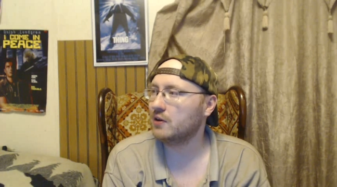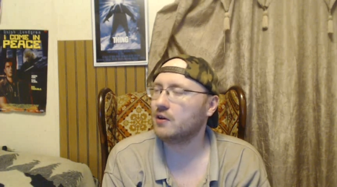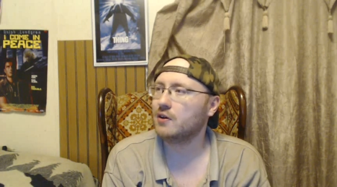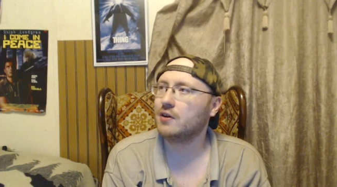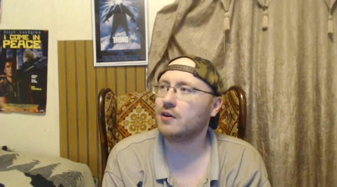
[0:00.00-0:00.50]

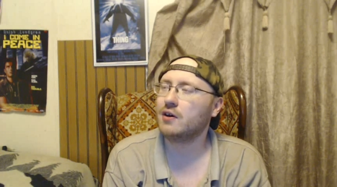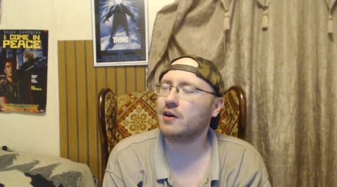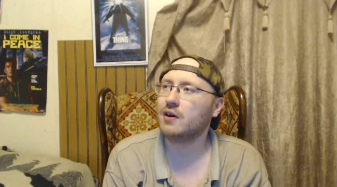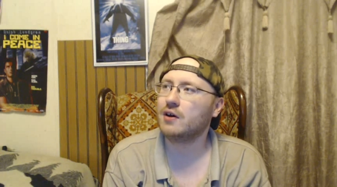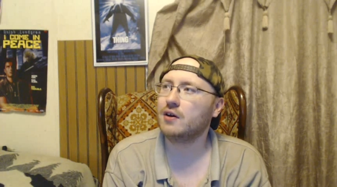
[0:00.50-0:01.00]

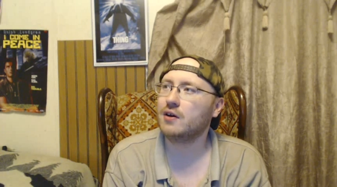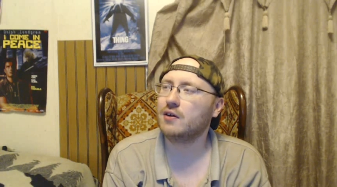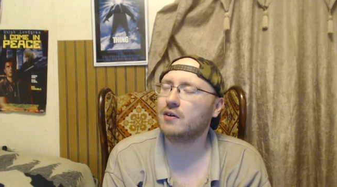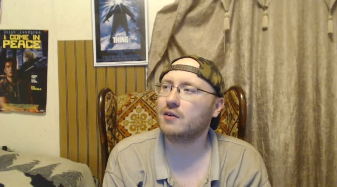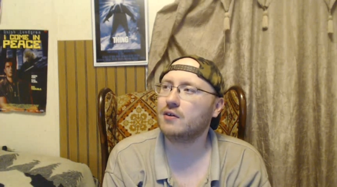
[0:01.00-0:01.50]

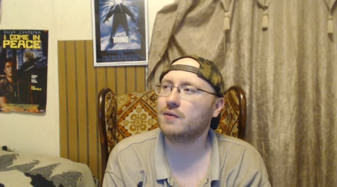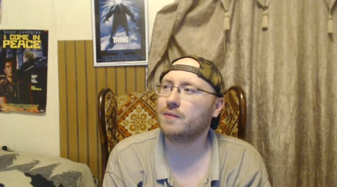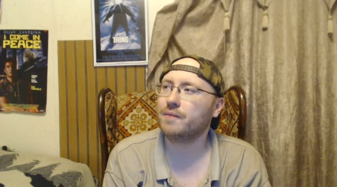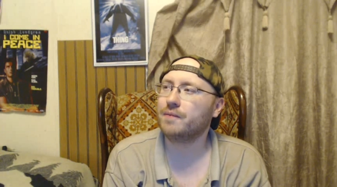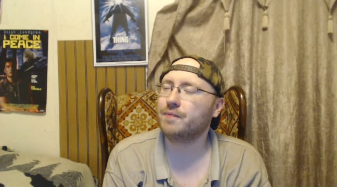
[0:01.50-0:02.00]

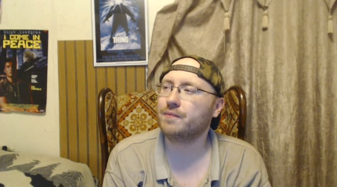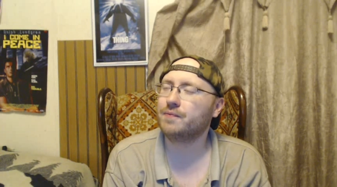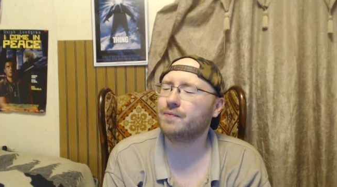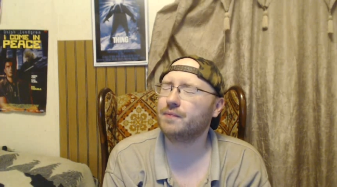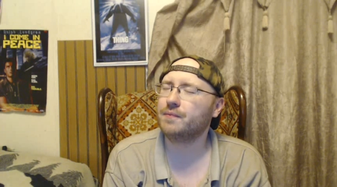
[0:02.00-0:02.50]

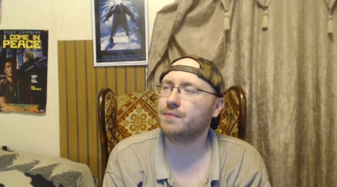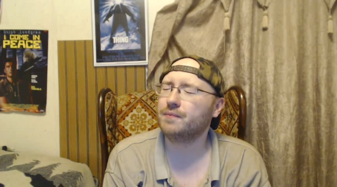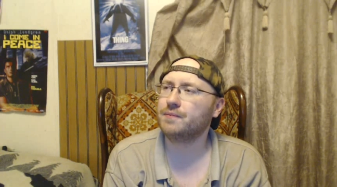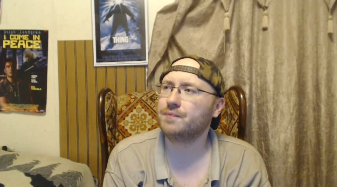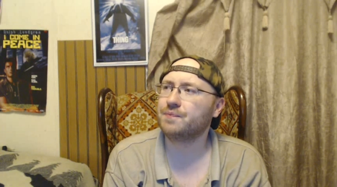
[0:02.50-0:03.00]

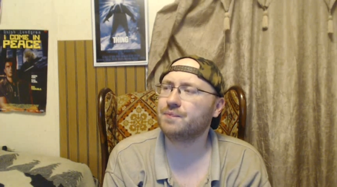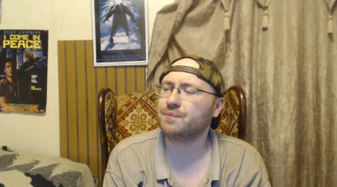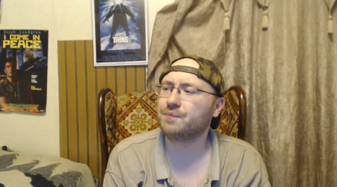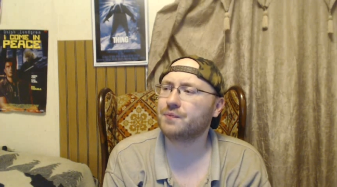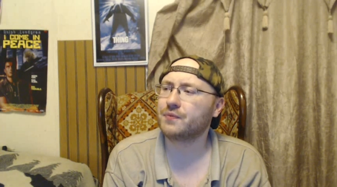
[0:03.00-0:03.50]

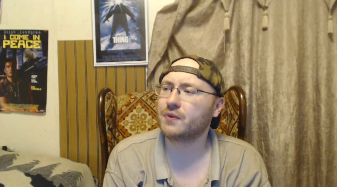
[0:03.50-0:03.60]
Nobody speaks.